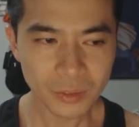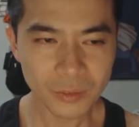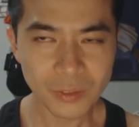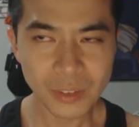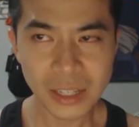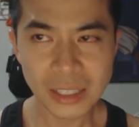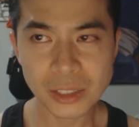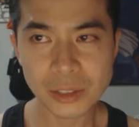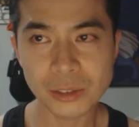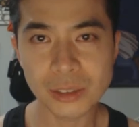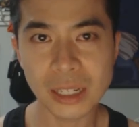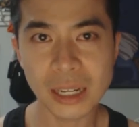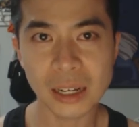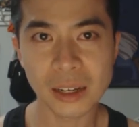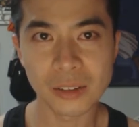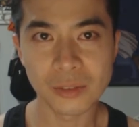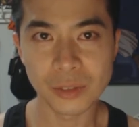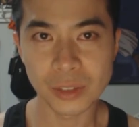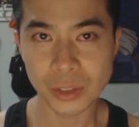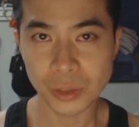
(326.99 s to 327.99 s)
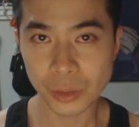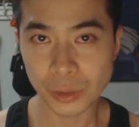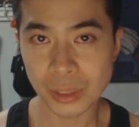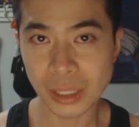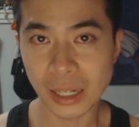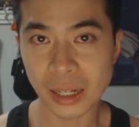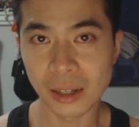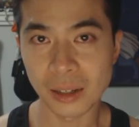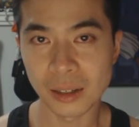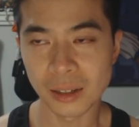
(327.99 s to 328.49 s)

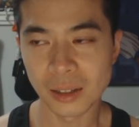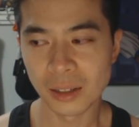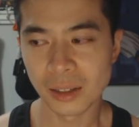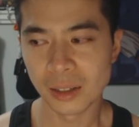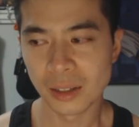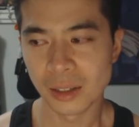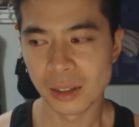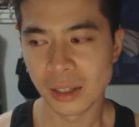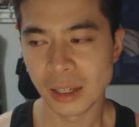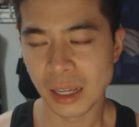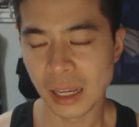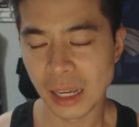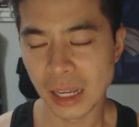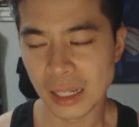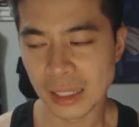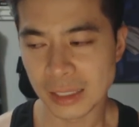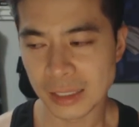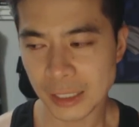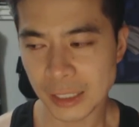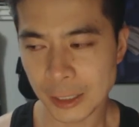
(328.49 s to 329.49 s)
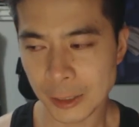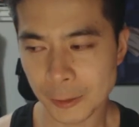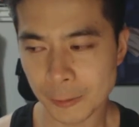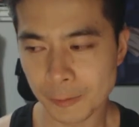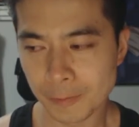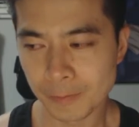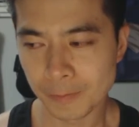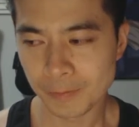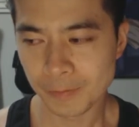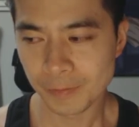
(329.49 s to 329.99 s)
Vasuda.
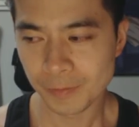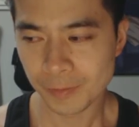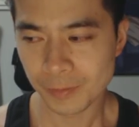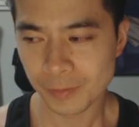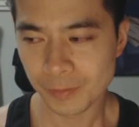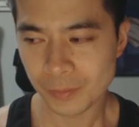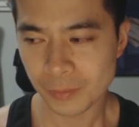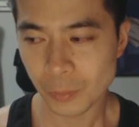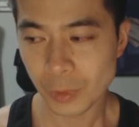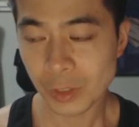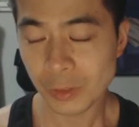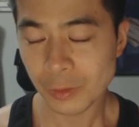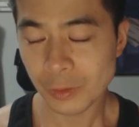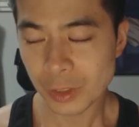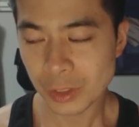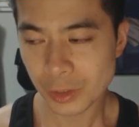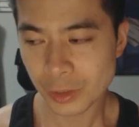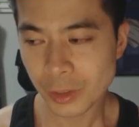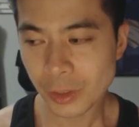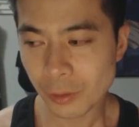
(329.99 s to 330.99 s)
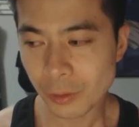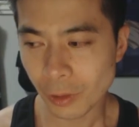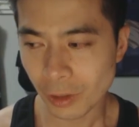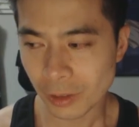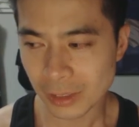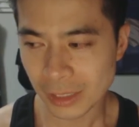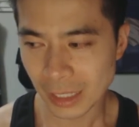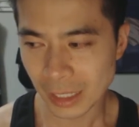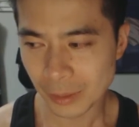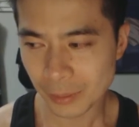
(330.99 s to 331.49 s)
And when Vasuda
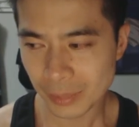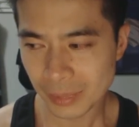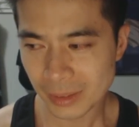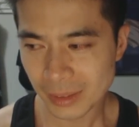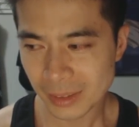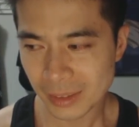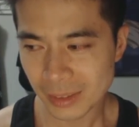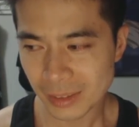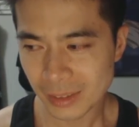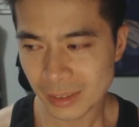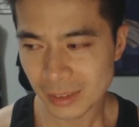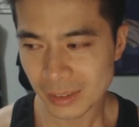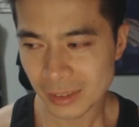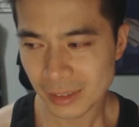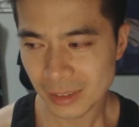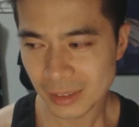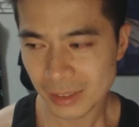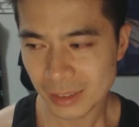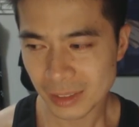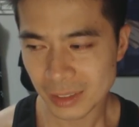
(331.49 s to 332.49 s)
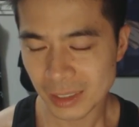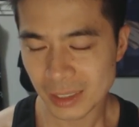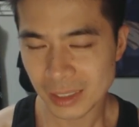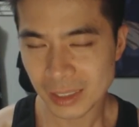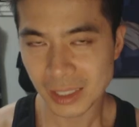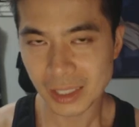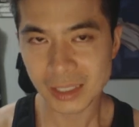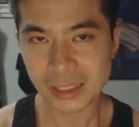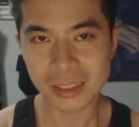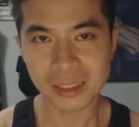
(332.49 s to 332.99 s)
rocked up, she
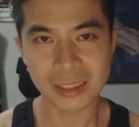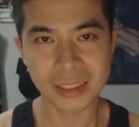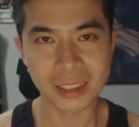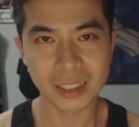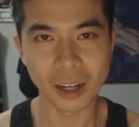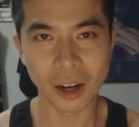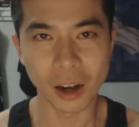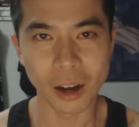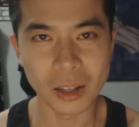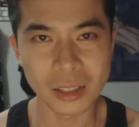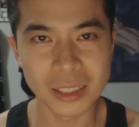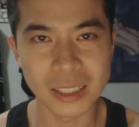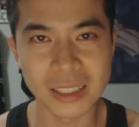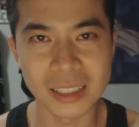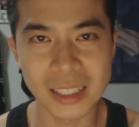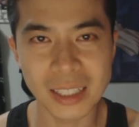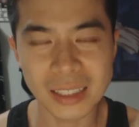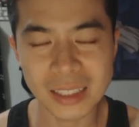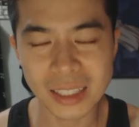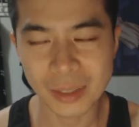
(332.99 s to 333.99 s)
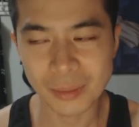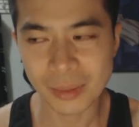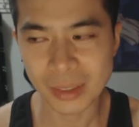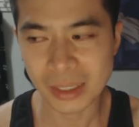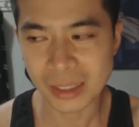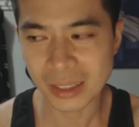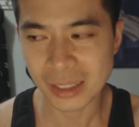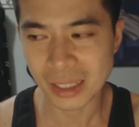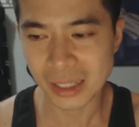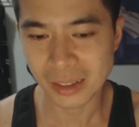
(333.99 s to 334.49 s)
said
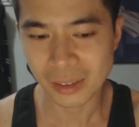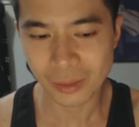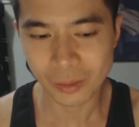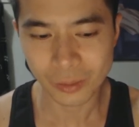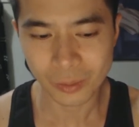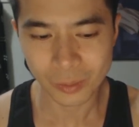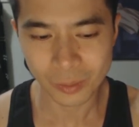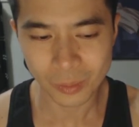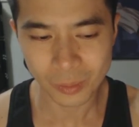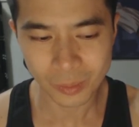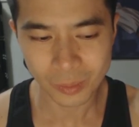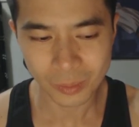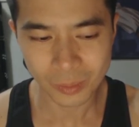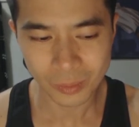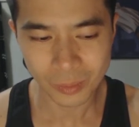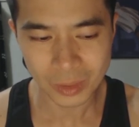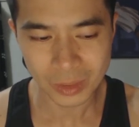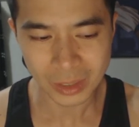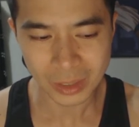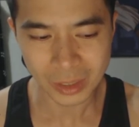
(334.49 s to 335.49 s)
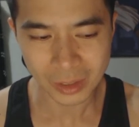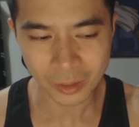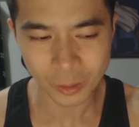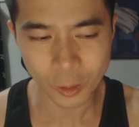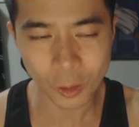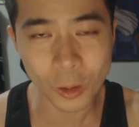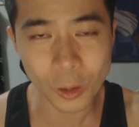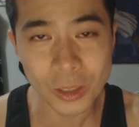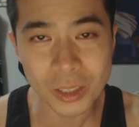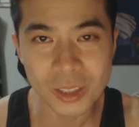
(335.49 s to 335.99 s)
something that was like
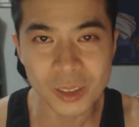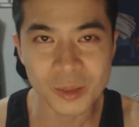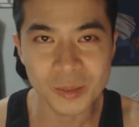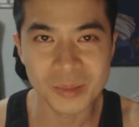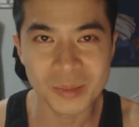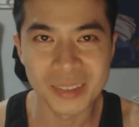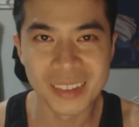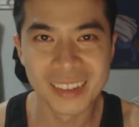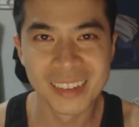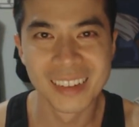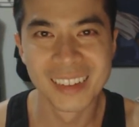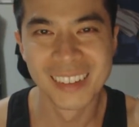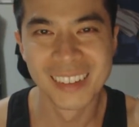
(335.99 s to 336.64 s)
awesome.